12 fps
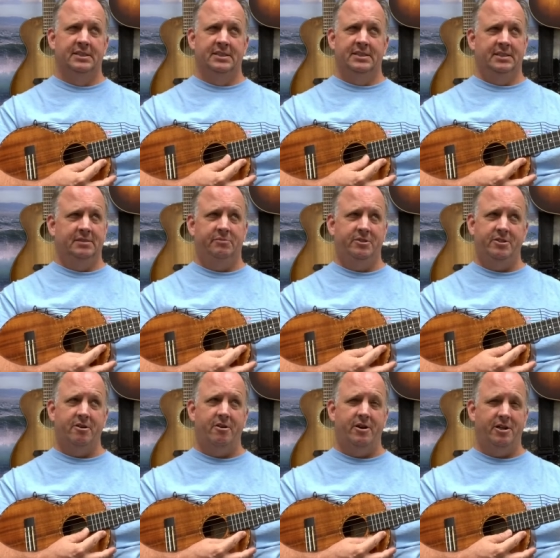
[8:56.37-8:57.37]
It's
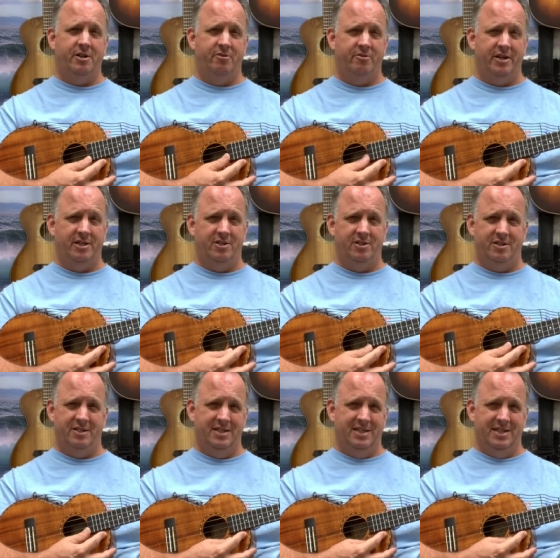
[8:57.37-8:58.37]
starting to cringe.
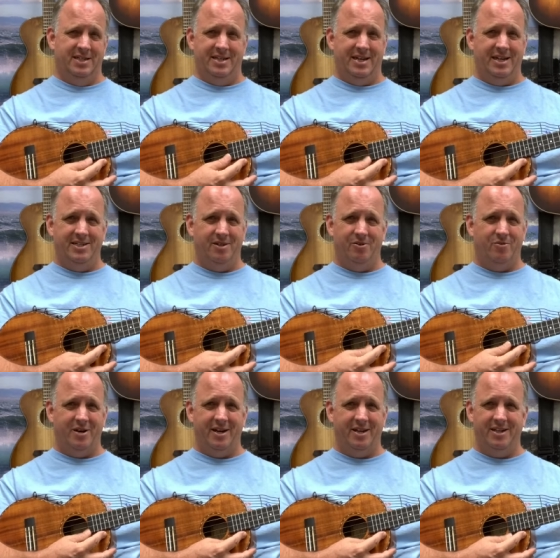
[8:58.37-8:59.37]
I don't
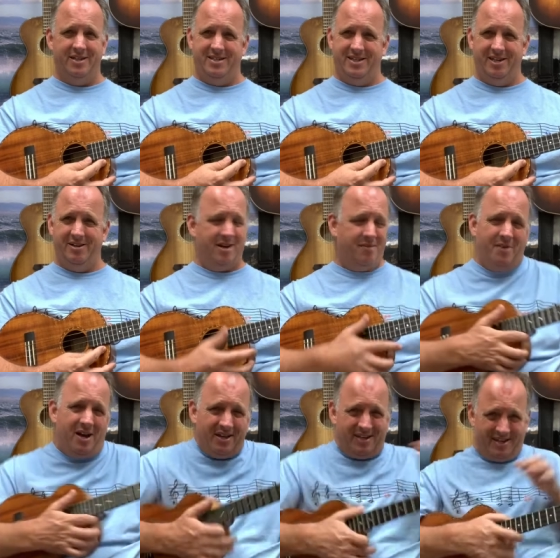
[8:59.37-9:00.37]
want to continue. I'm
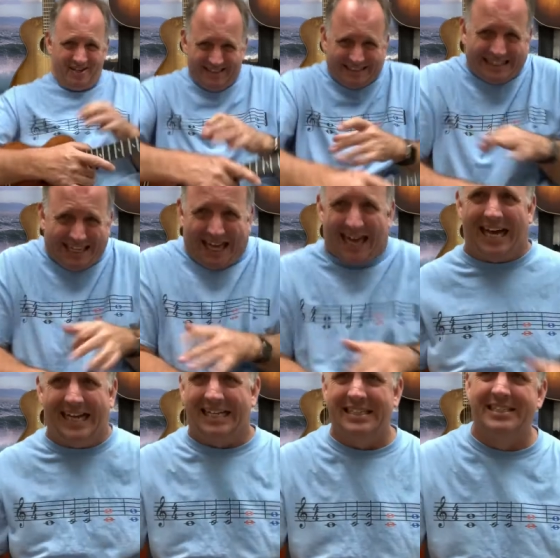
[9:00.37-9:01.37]
not going to...
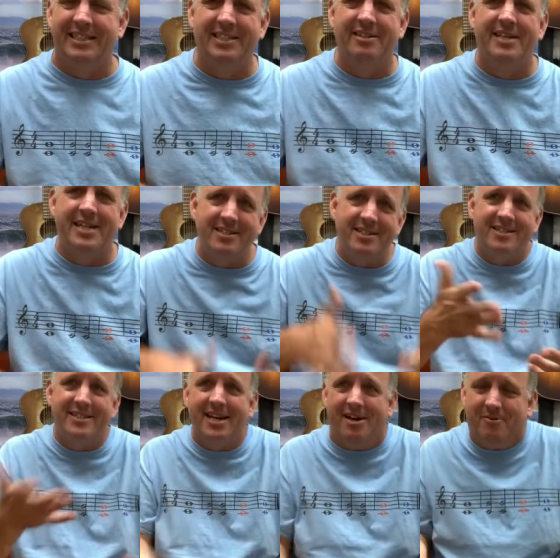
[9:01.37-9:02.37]
You can't just
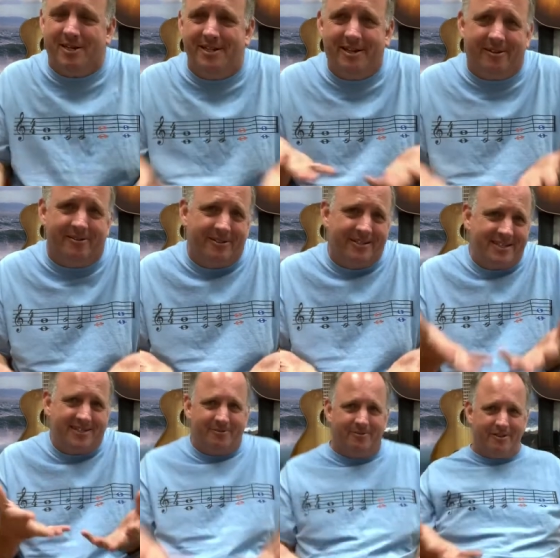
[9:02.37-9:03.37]
stay on one note. It
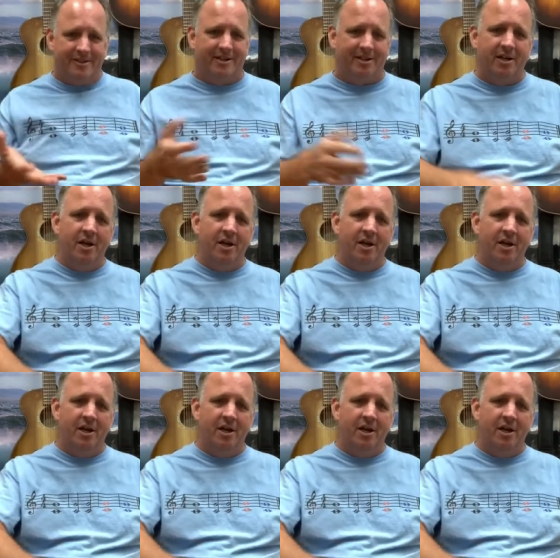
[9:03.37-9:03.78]
doesn't work.